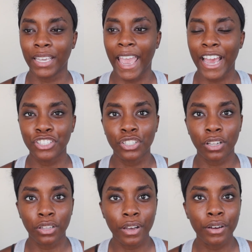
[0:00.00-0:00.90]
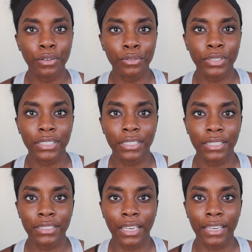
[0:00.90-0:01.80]
cash to close
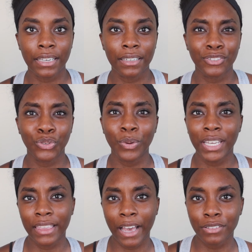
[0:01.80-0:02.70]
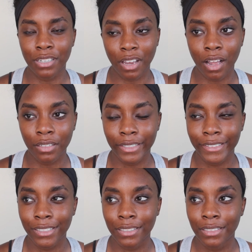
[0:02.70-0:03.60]
is like twenty thousand
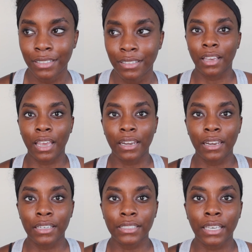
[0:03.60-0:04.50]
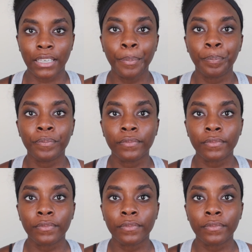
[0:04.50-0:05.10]
dollars. And he's like, yep.